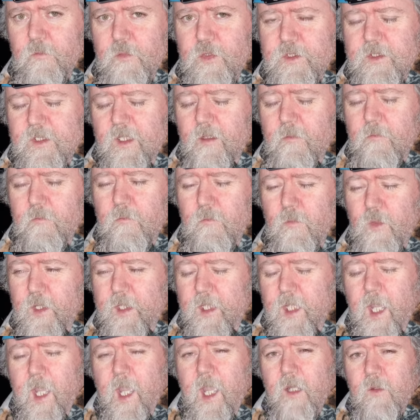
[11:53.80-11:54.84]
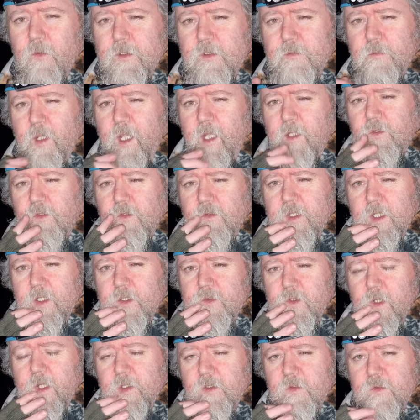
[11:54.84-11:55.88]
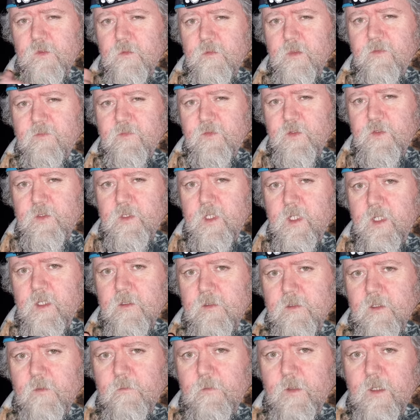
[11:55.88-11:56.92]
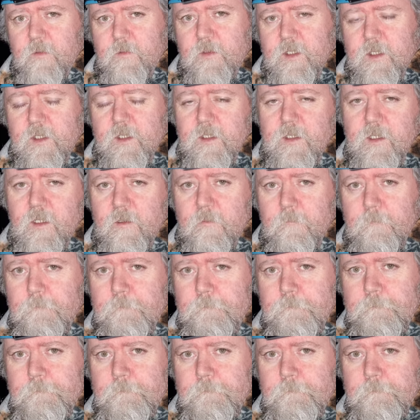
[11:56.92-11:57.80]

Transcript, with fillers: But my car is parked on that track too, a bit further down, so maybe he got